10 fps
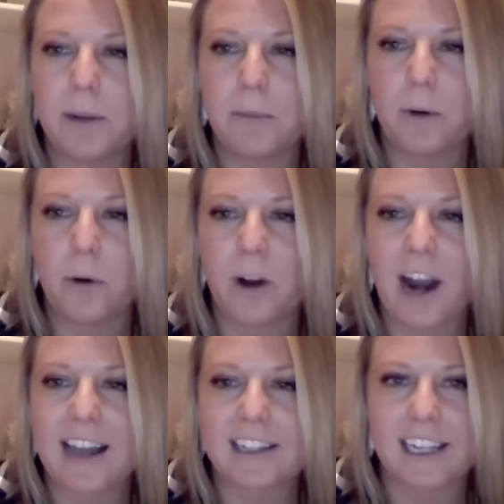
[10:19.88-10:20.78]
people were
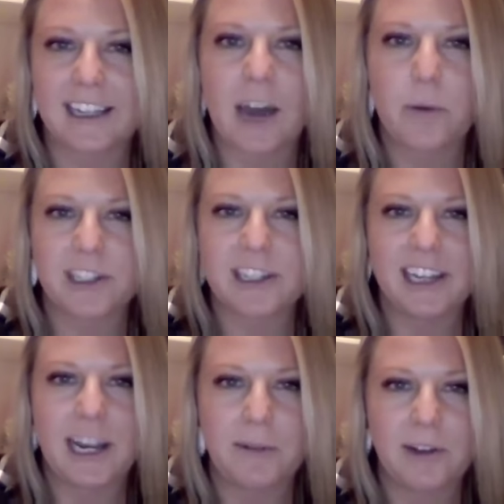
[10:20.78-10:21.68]
asking that. What's the
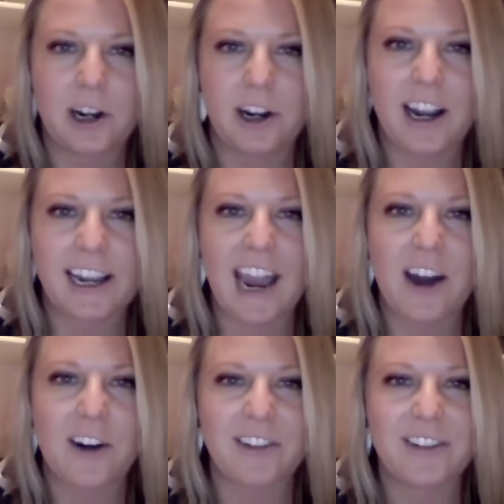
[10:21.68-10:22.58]
name of your
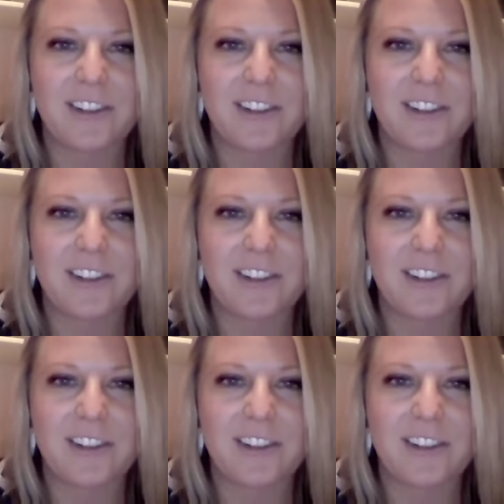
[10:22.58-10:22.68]
account?